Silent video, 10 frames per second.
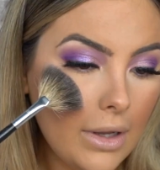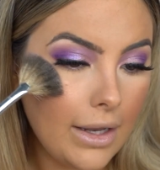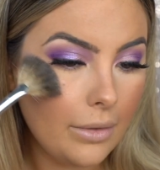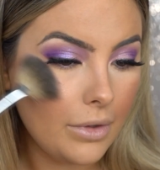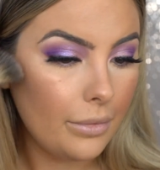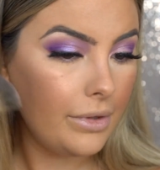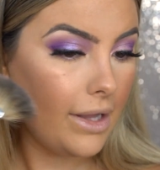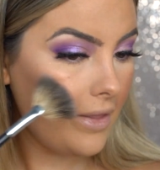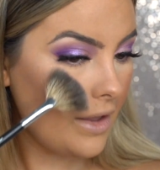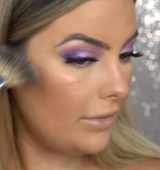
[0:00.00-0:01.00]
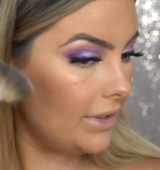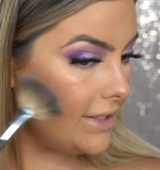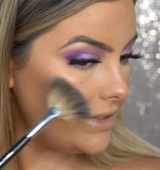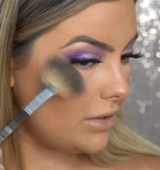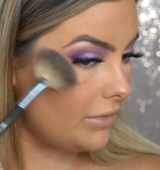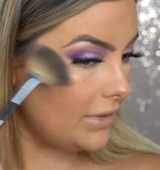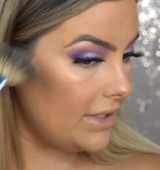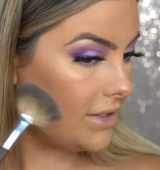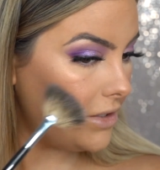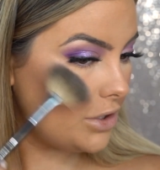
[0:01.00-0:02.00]
and I'm going to apply that really
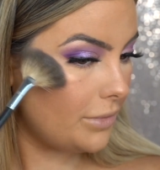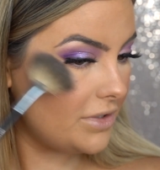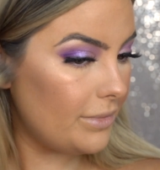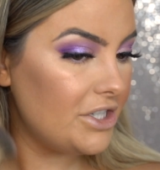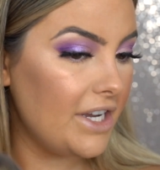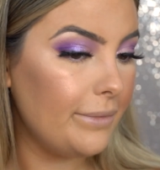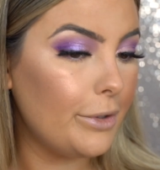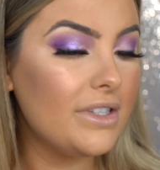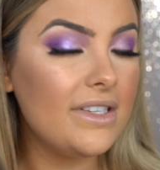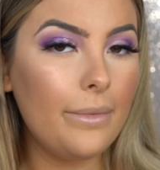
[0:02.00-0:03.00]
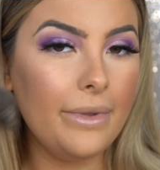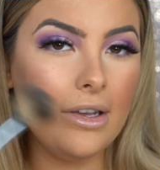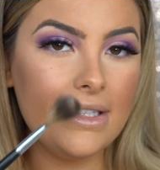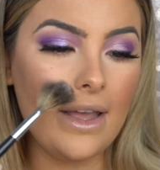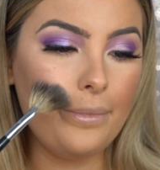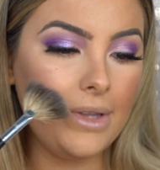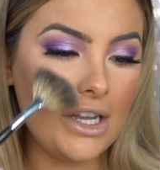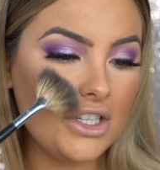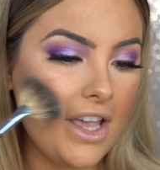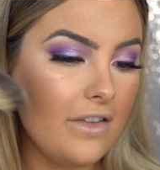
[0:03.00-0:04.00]
softly to the tops of my cheekbones. Now because that
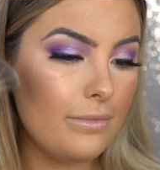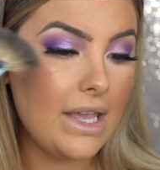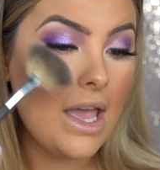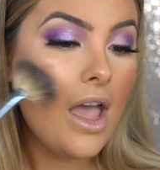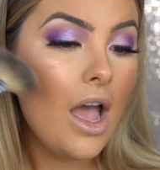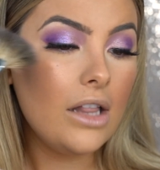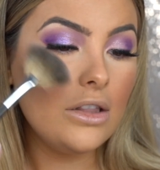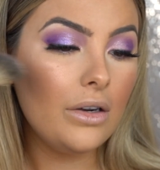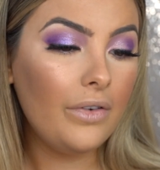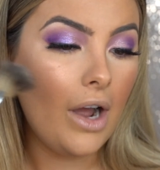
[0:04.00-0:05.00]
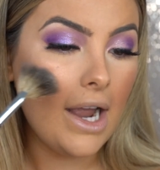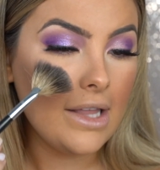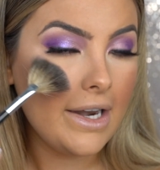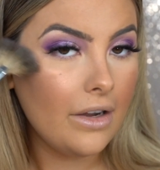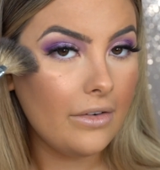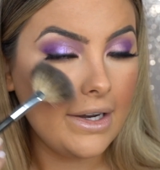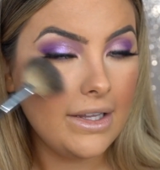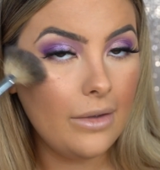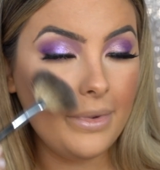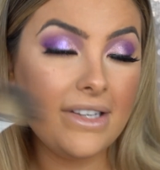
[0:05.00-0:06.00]
blush gave me a lot of highlighting
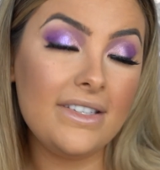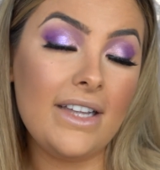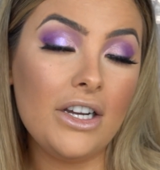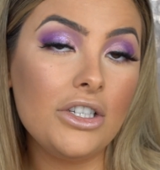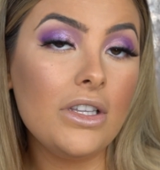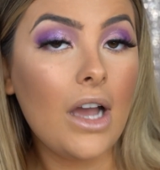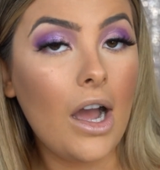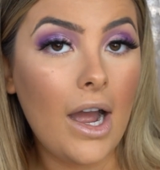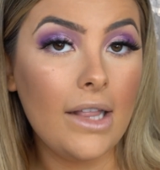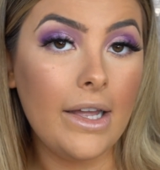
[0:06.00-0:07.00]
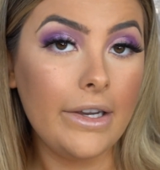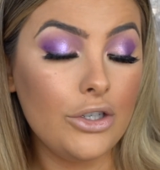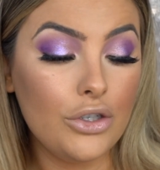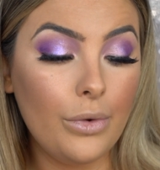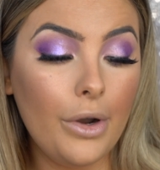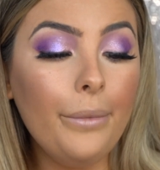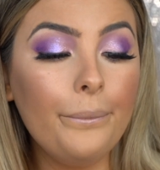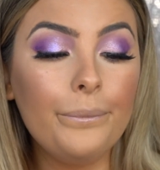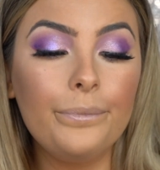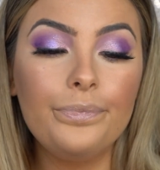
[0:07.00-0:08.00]
around here, because it's actually a highlighting
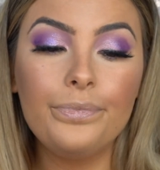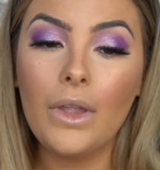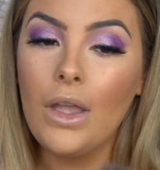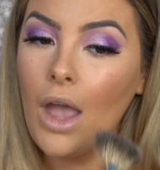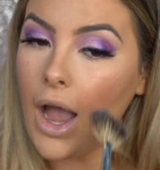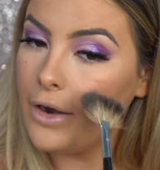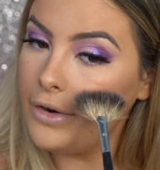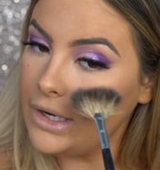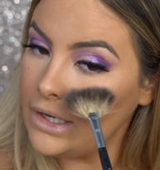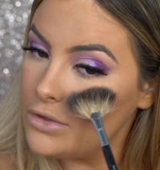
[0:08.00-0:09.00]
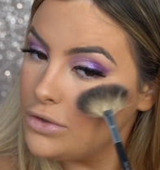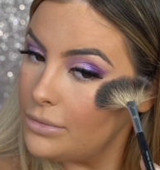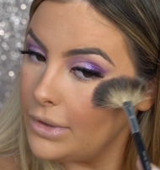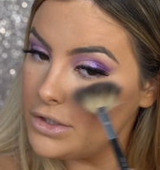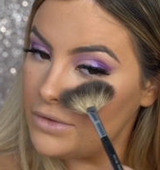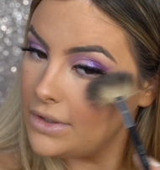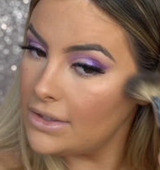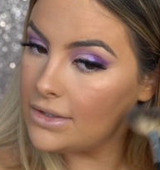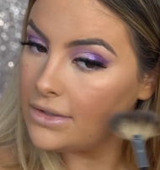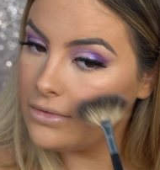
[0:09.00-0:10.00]
duo, I don't need too much of
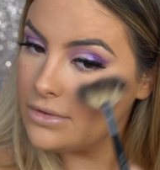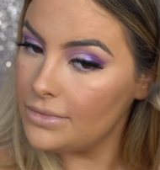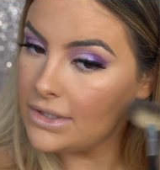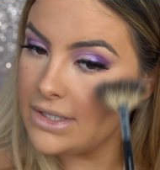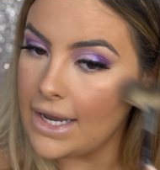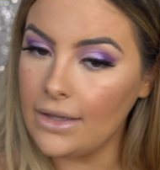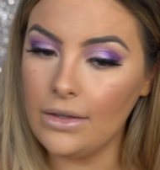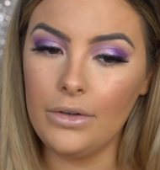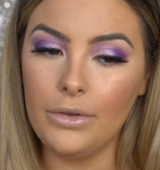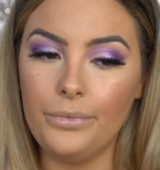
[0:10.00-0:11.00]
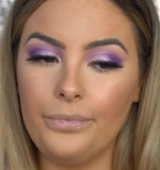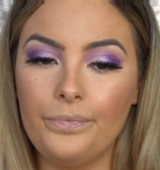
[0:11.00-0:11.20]
this. So I'm going to take a little